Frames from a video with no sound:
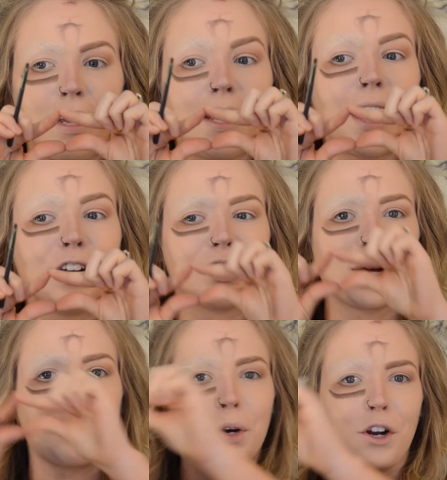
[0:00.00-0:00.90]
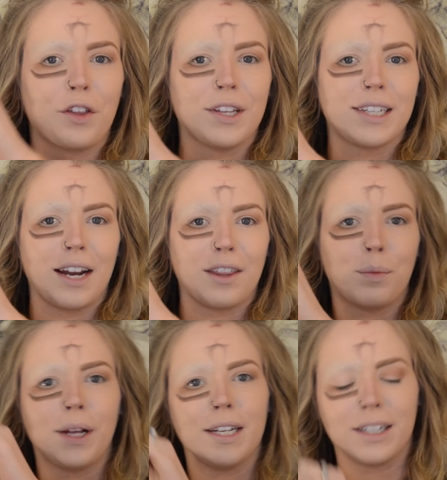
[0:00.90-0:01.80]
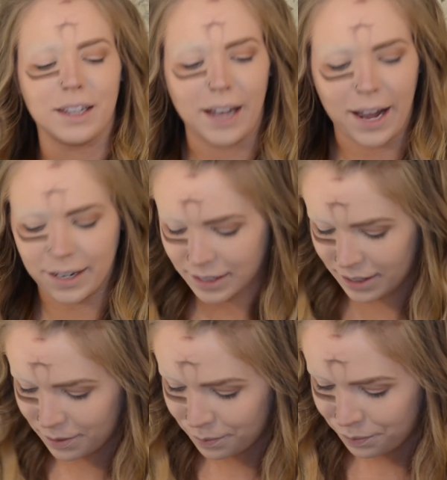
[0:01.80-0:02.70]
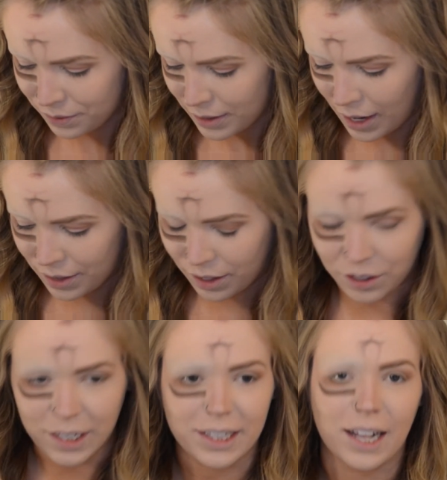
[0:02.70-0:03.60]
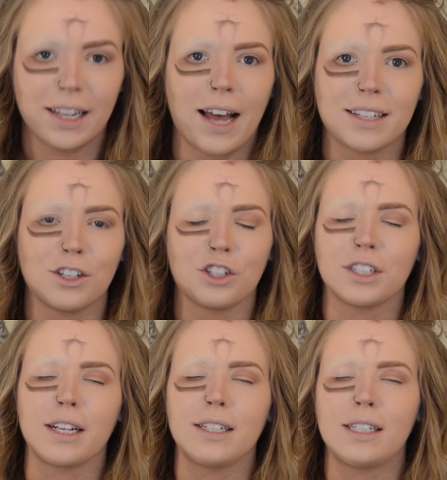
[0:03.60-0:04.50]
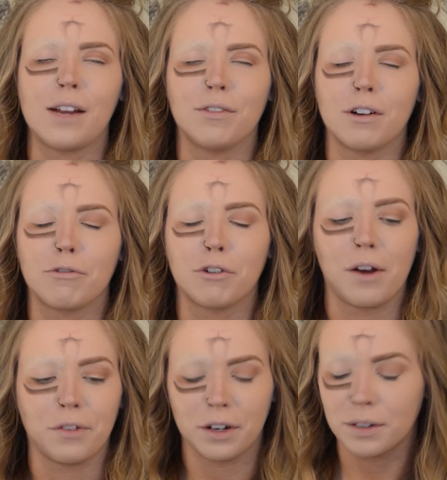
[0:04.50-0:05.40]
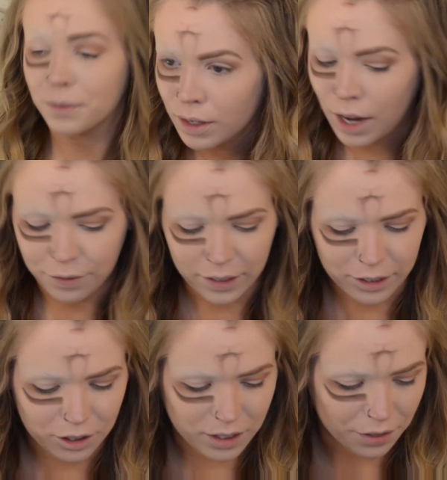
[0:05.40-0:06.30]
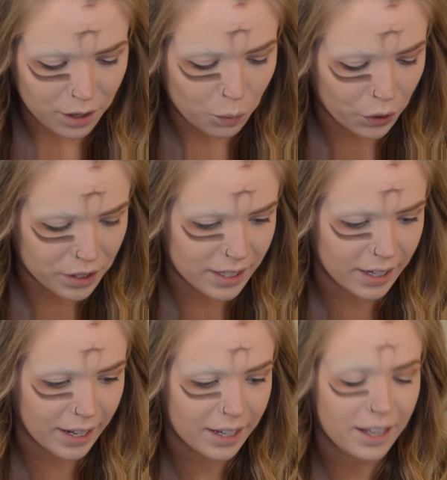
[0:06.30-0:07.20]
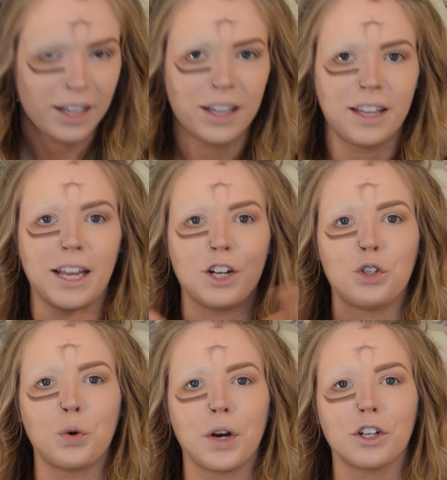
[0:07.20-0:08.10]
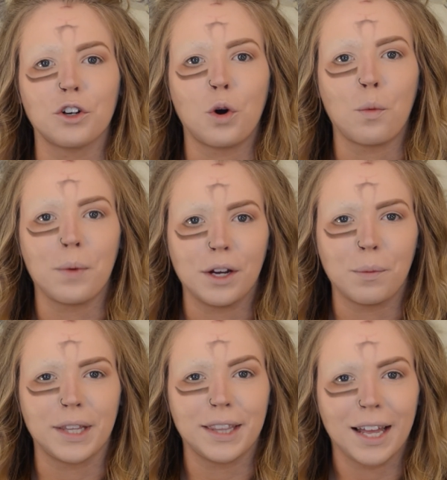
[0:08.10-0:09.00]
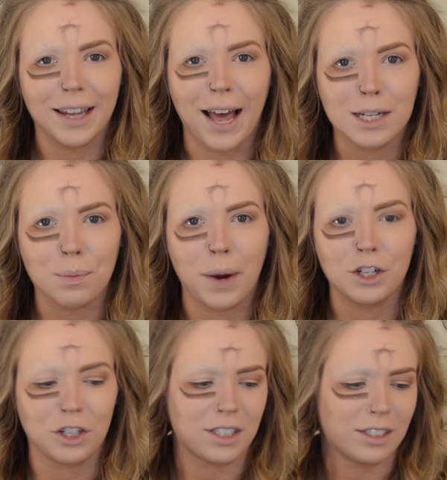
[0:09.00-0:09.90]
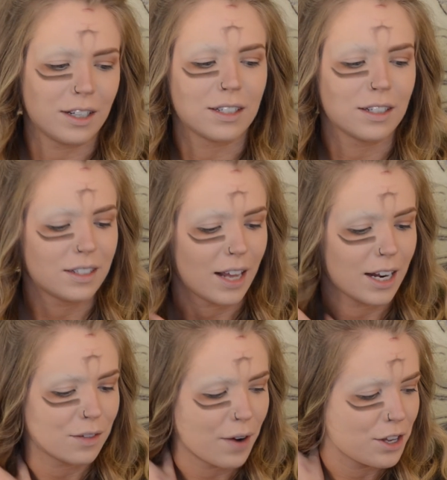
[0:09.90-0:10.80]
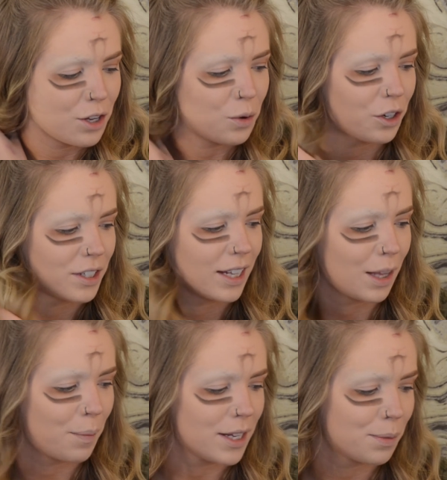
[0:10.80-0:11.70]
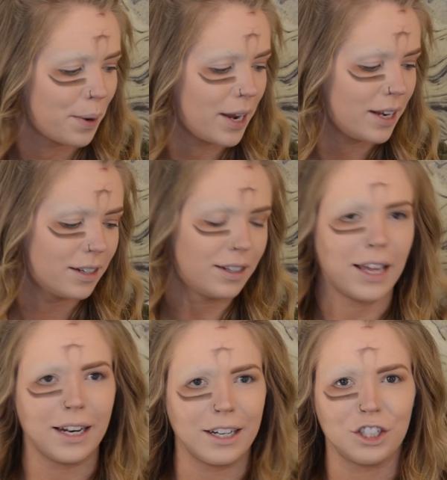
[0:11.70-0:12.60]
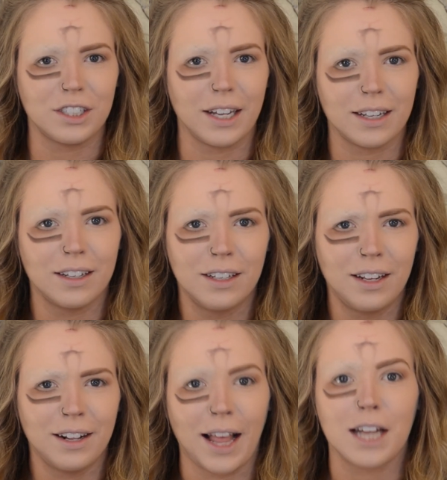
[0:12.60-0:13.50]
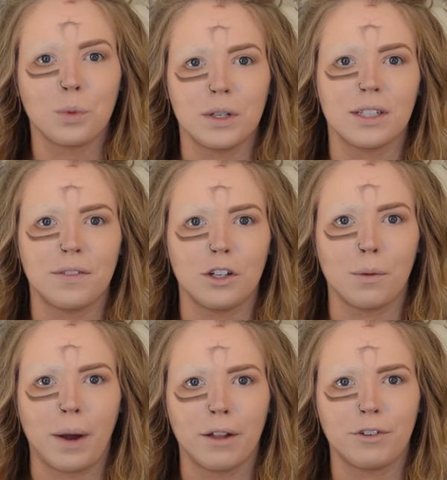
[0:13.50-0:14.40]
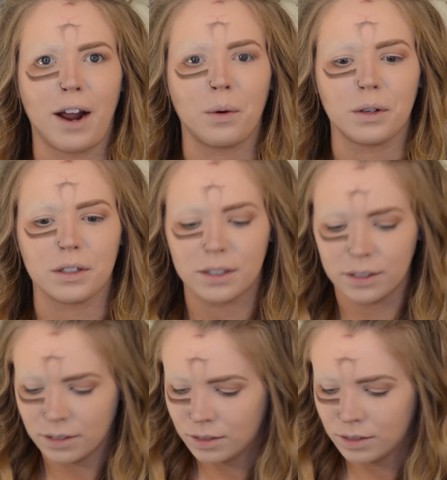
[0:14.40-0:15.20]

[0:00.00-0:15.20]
and just like put it on the side of the plate till the end, and then I'll eat that last and just like savor it forever. I feel like there's nothing worse than like enjoying your whole meal but then that last bite just doesn't satisfy you, or it's not the best bite, and then just like that's what's left in your mouth for hours.